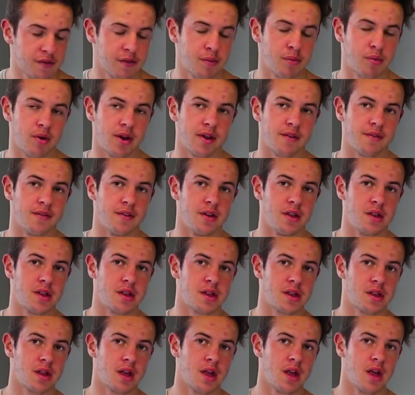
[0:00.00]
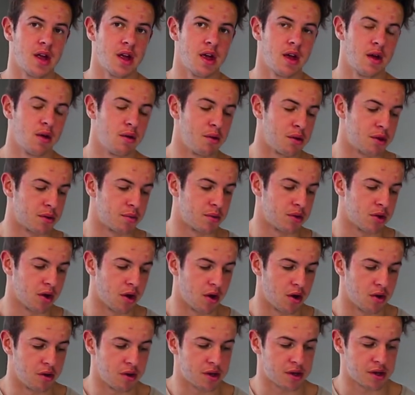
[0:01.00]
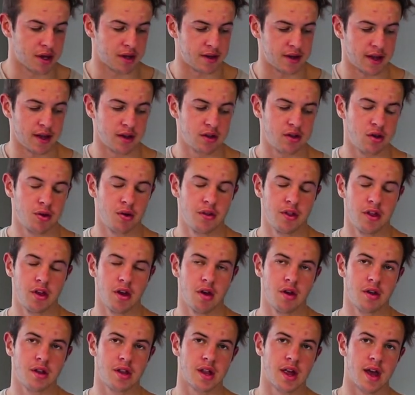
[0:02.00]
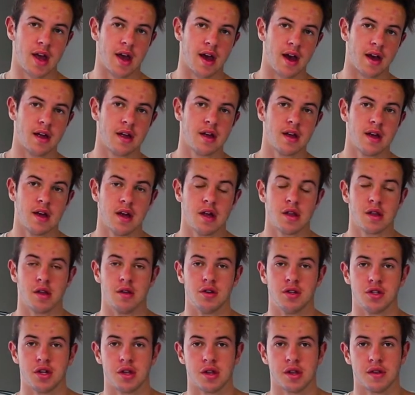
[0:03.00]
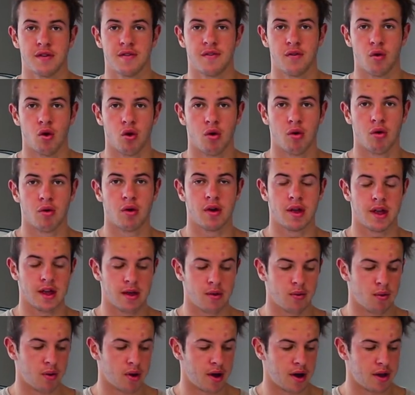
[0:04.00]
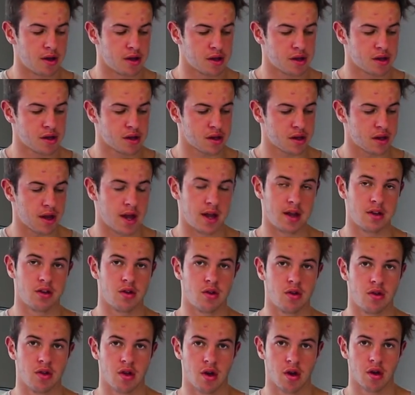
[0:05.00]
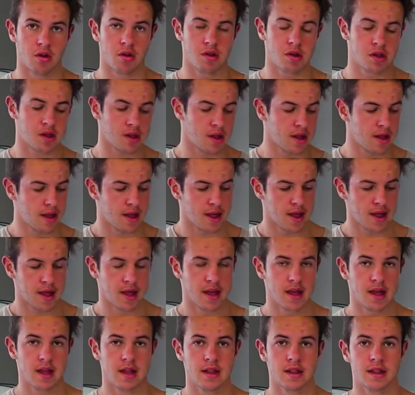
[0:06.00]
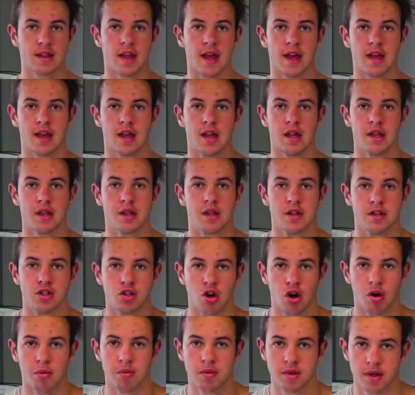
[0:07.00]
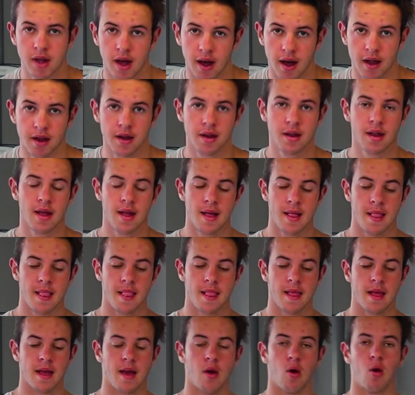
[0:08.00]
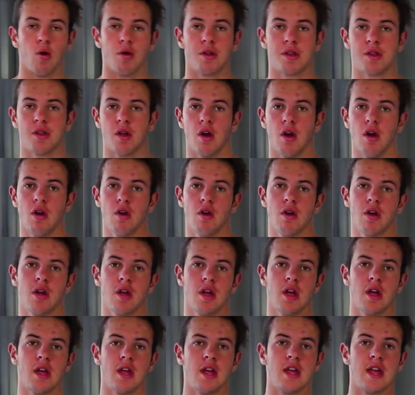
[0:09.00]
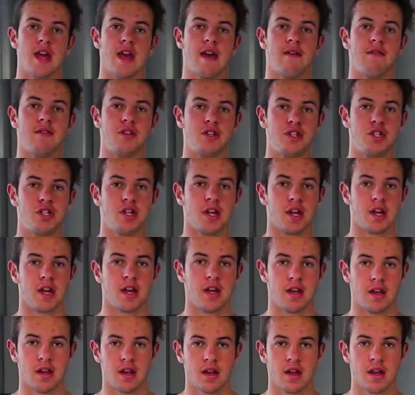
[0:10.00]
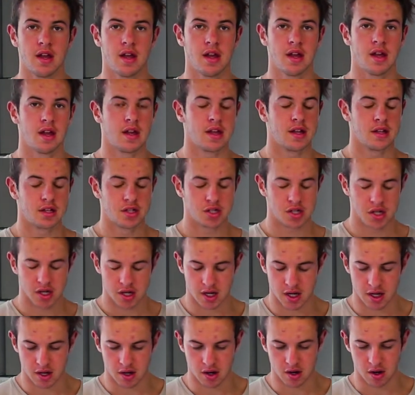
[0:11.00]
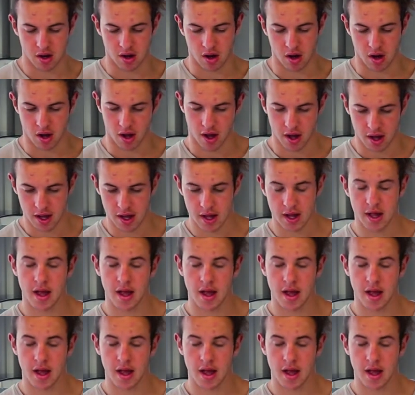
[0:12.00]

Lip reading: for breakfast with some toast. I take 2 of the yolks out, so just 4 egg whites and 2 yolks. That gets the job done. Also, you have chicken. Chicken, oh,